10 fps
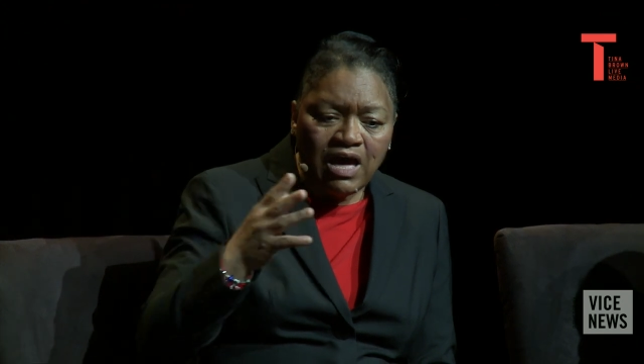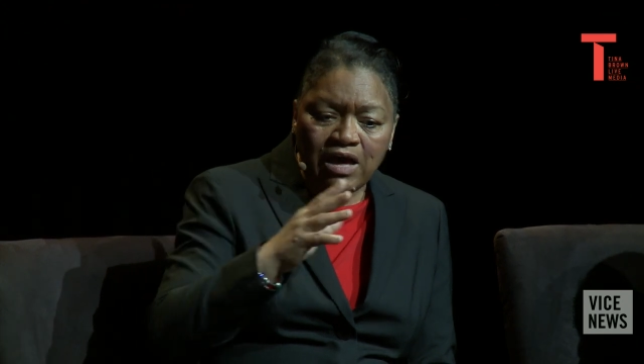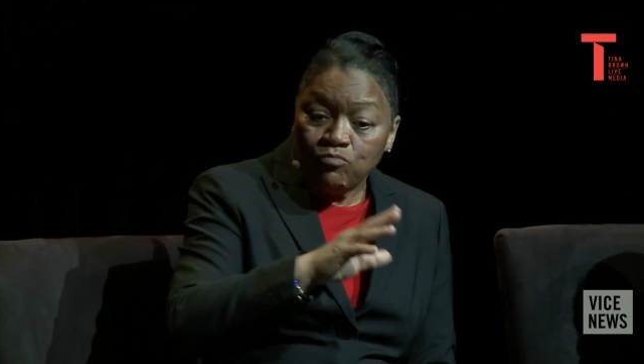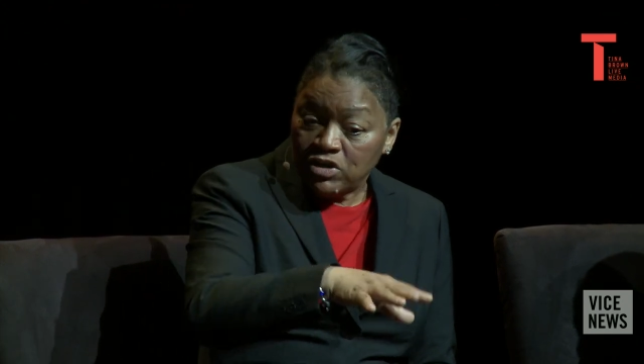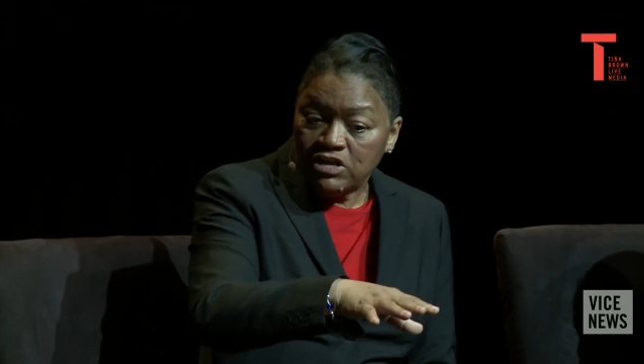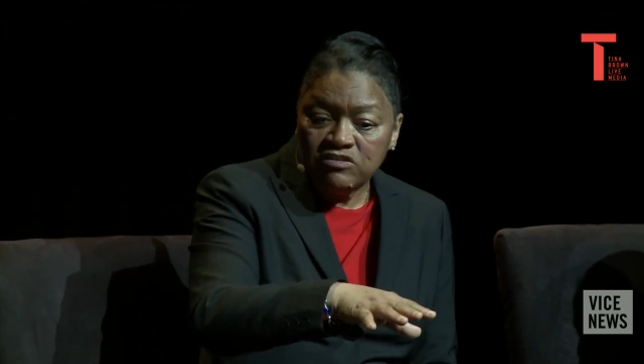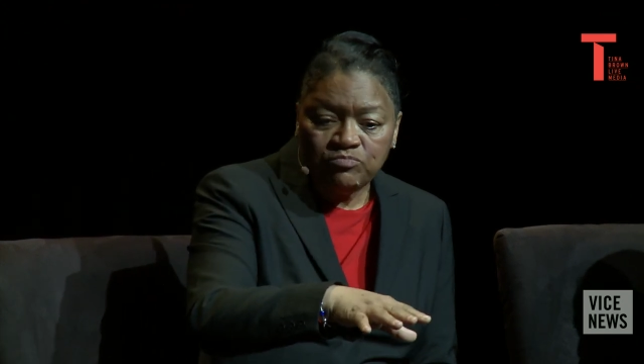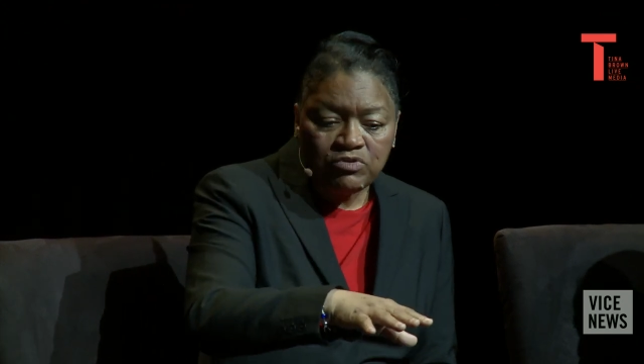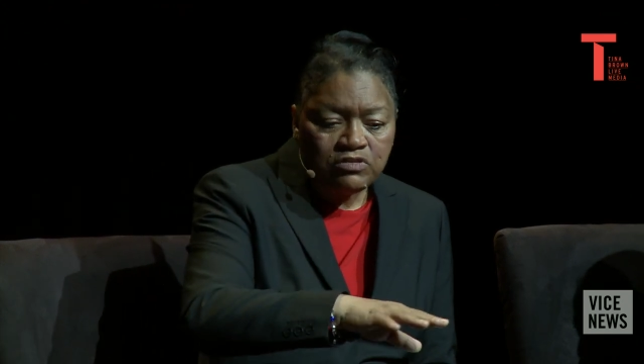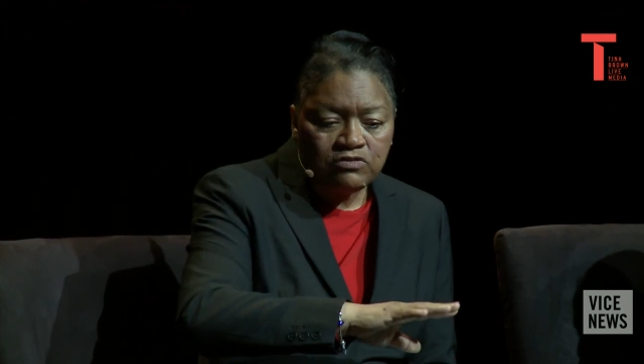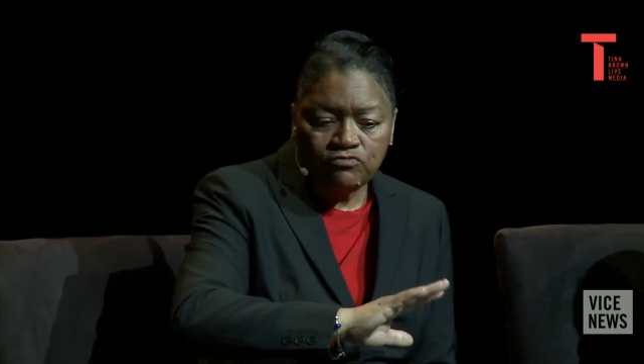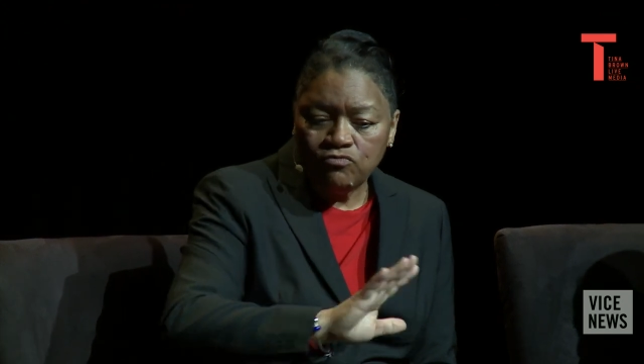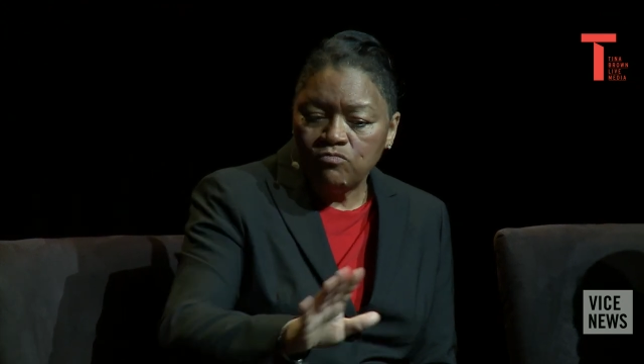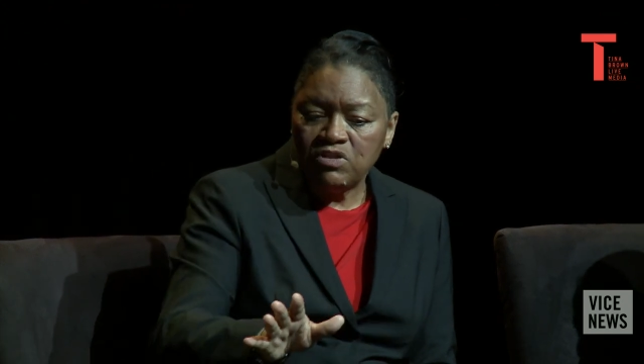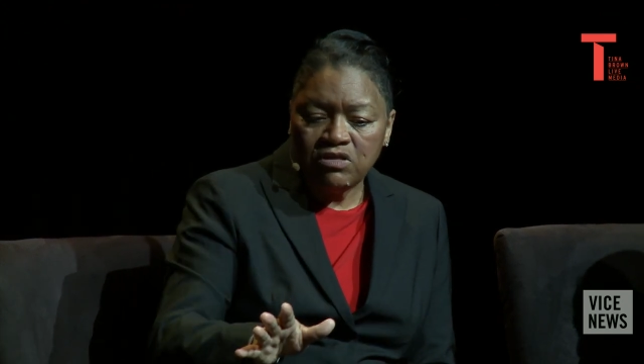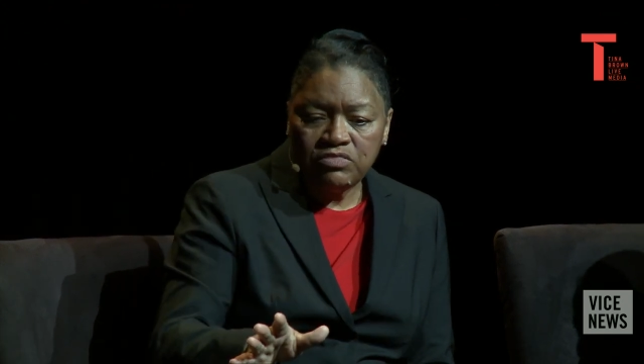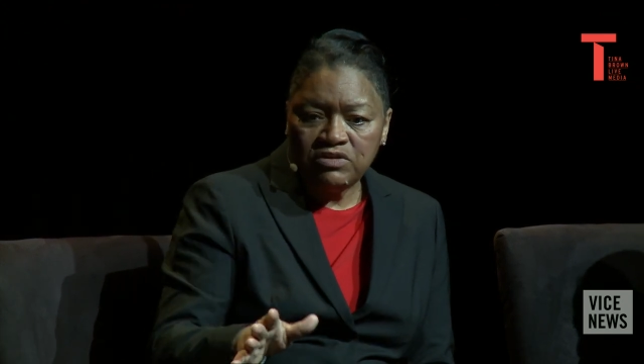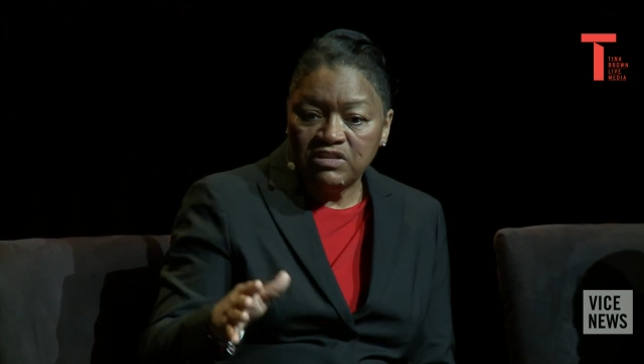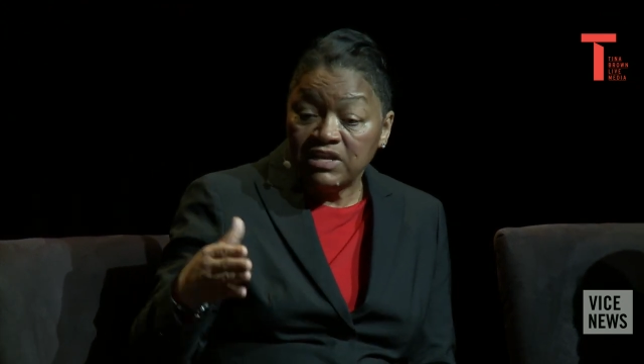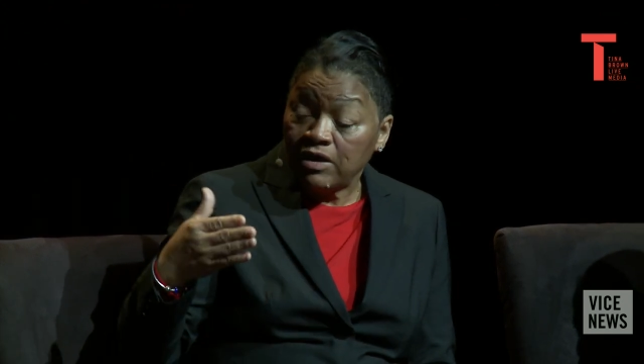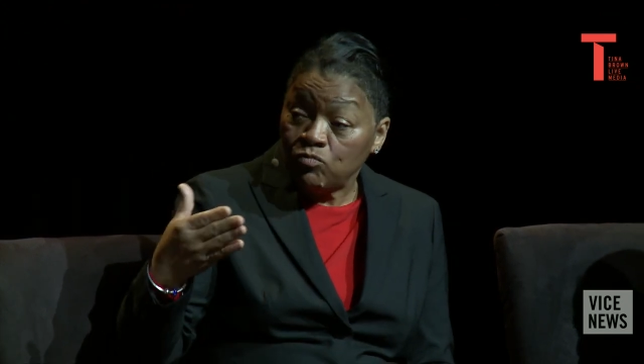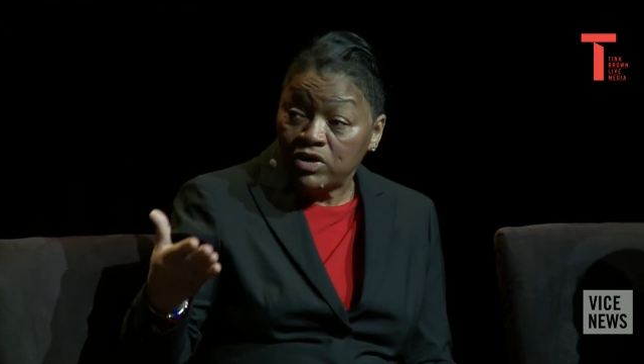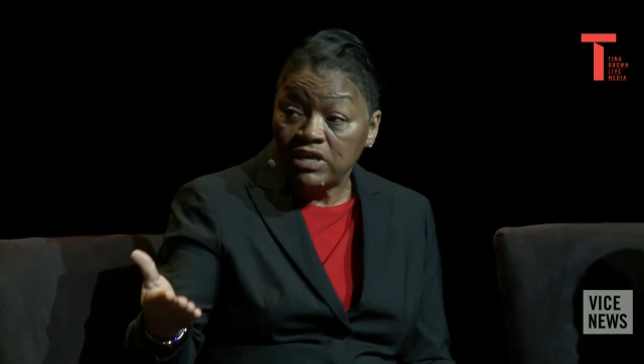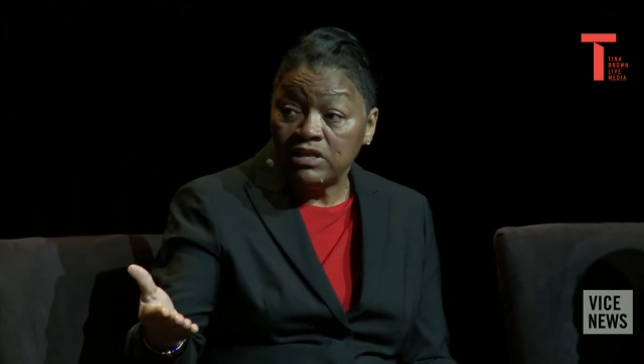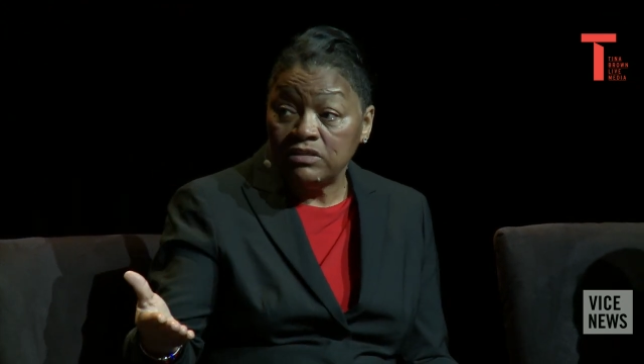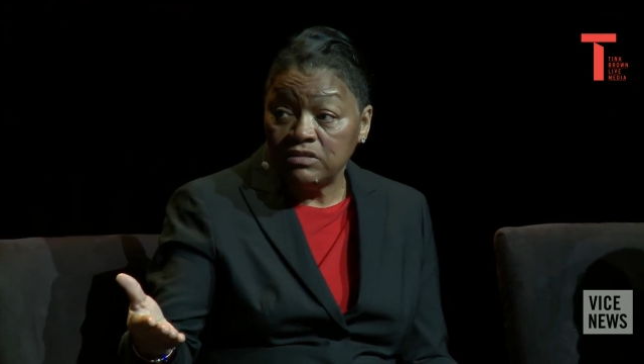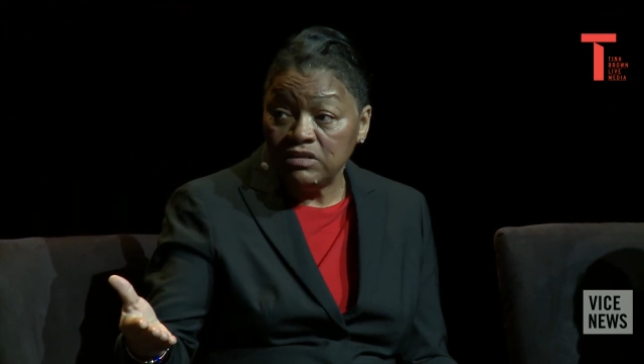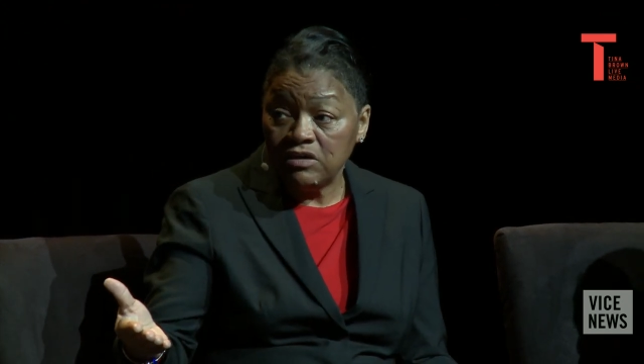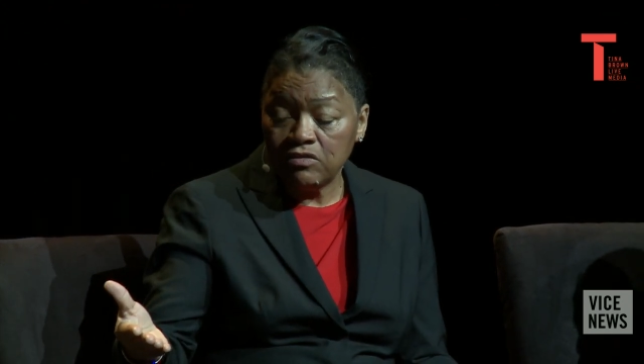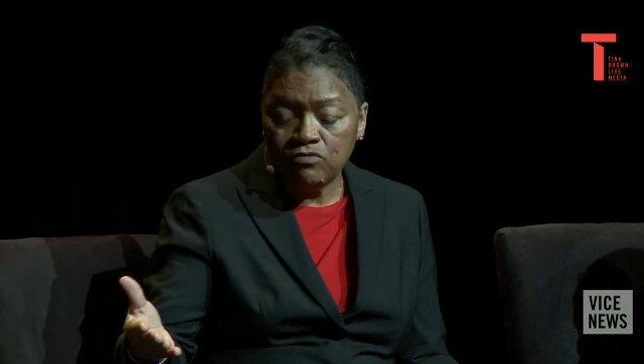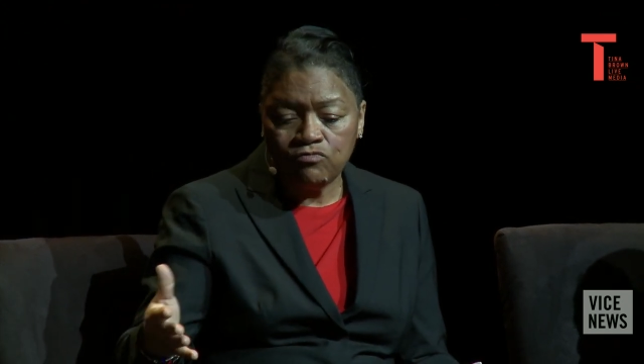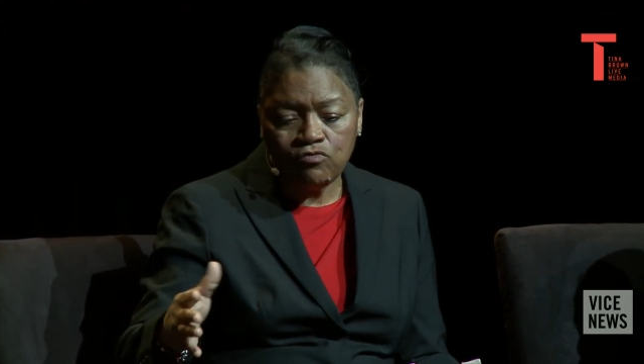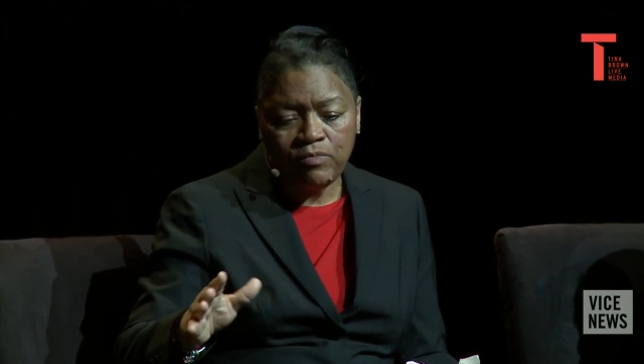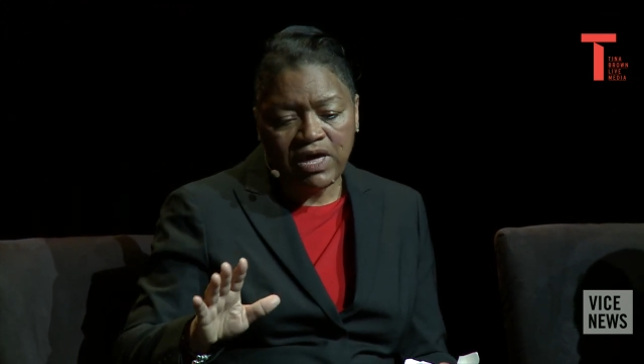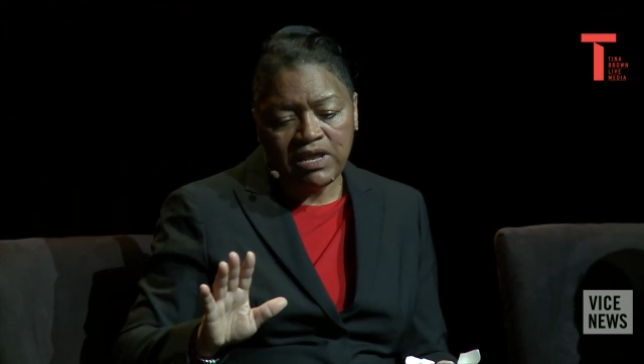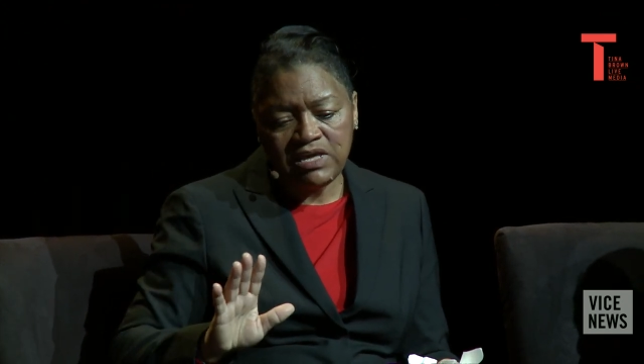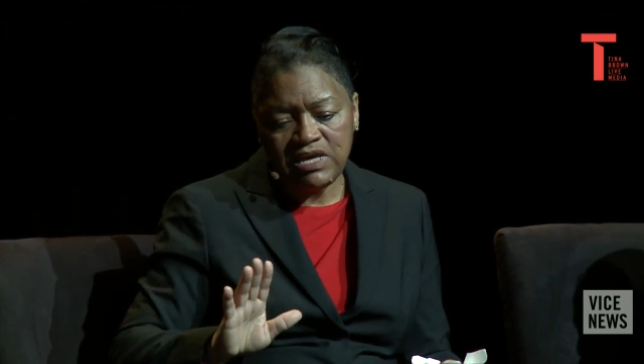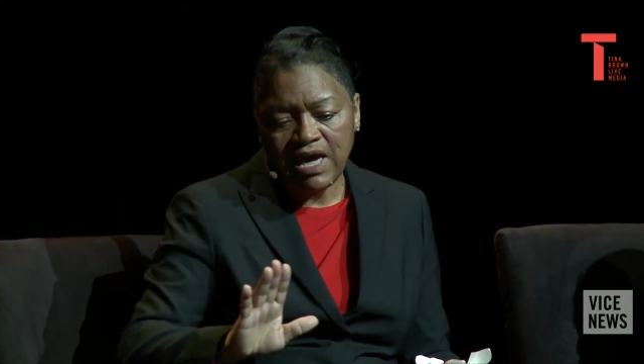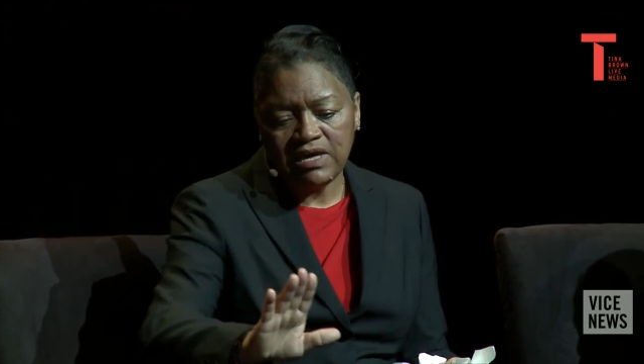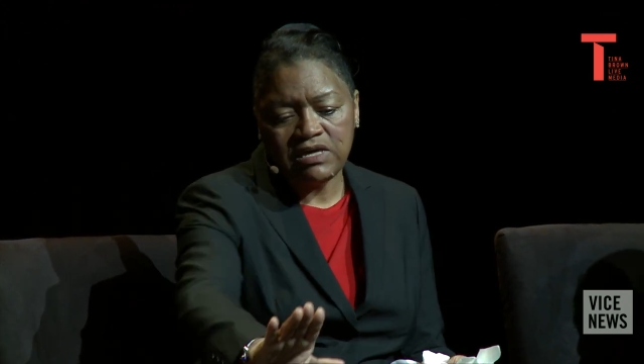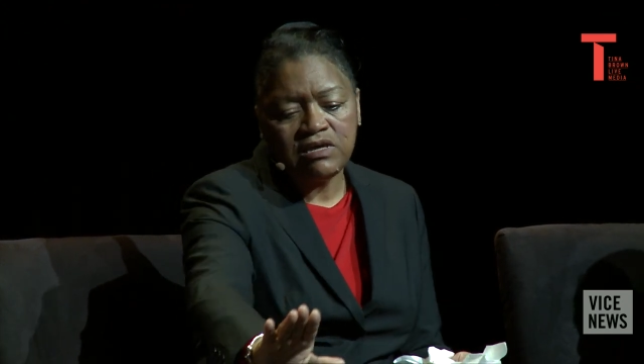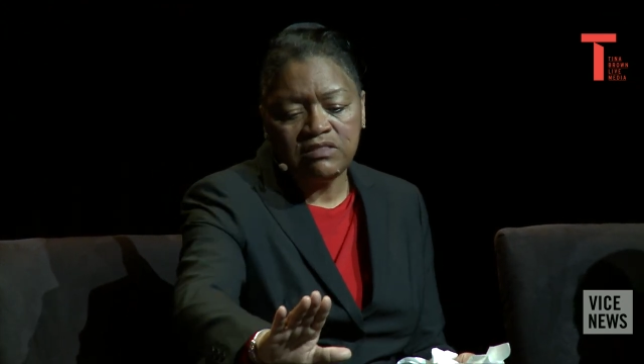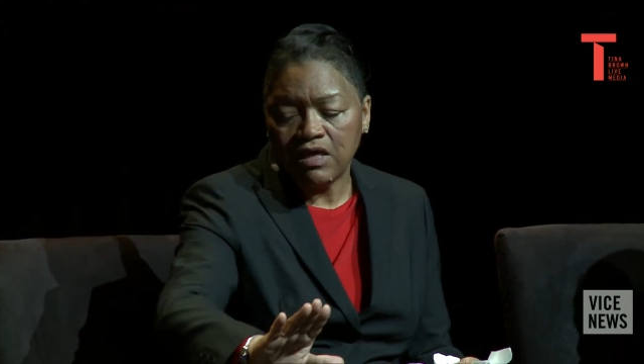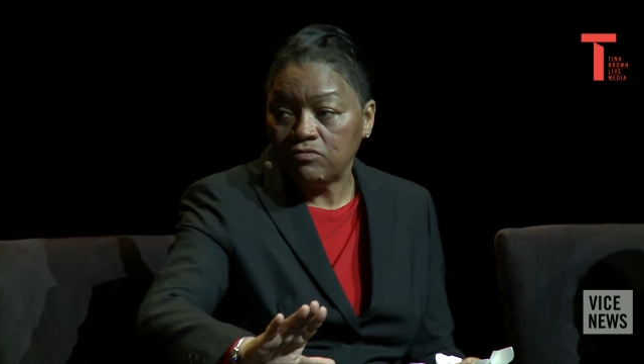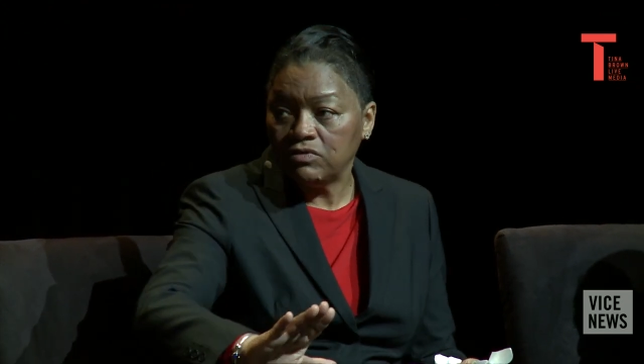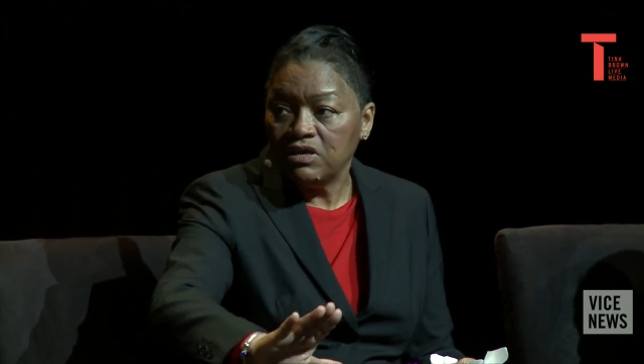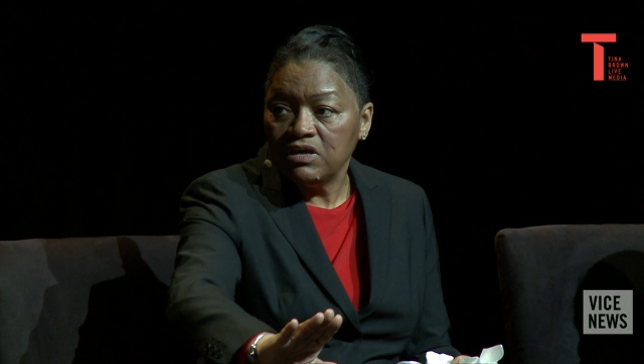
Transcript: I went in his brother's room, nothing. Then I went in the other room, and he had kicked out